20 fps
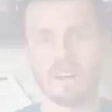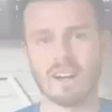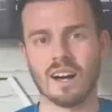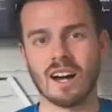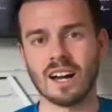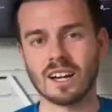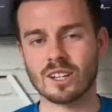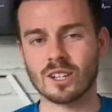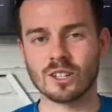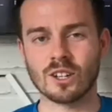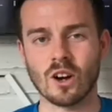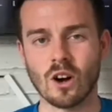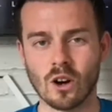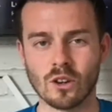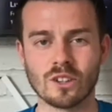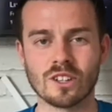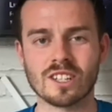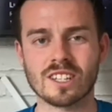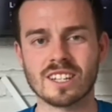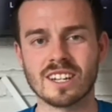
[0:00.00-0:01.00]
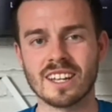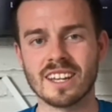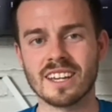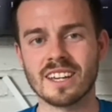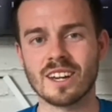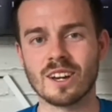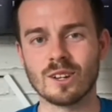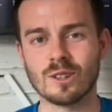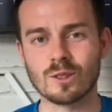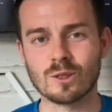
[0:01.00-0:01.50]
I could
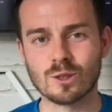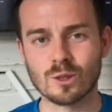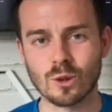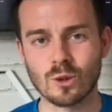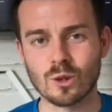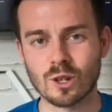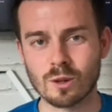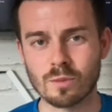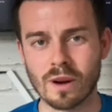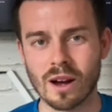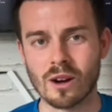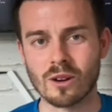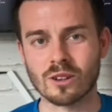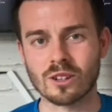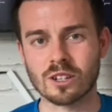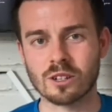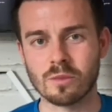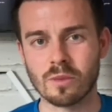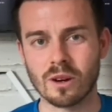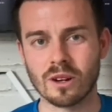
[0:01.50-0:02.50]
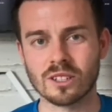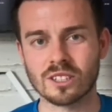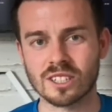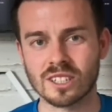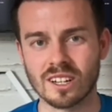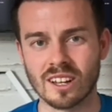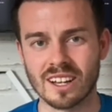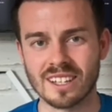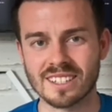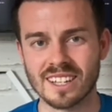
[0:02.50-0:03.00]
honestly talk about
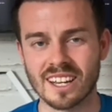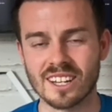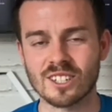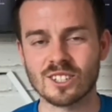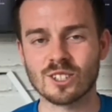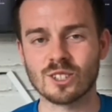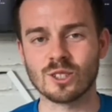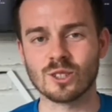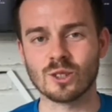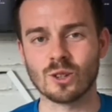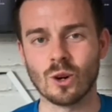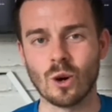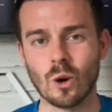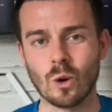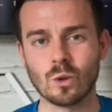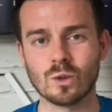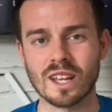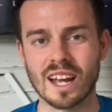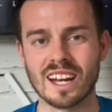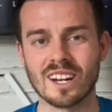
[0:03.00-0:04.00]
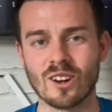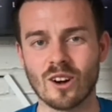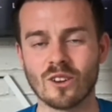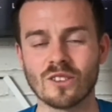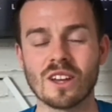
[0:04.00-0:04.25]
commercialisation all day long.